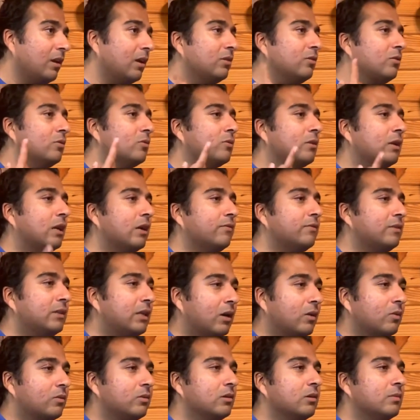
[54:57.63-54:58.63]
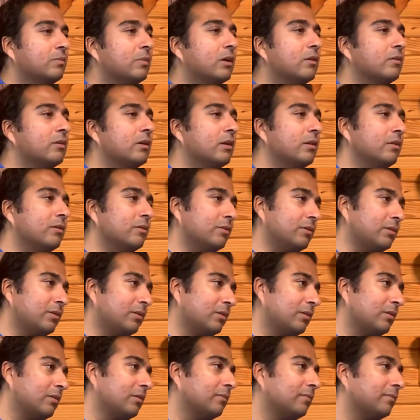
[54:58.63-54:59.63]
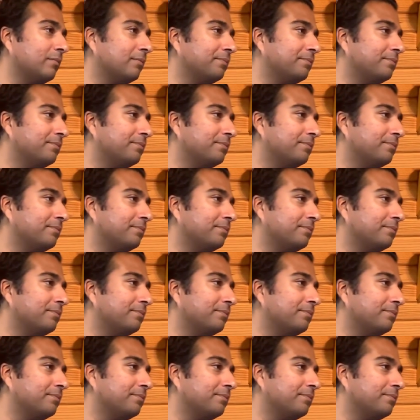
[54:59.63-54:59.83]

And you don't have doubt about others.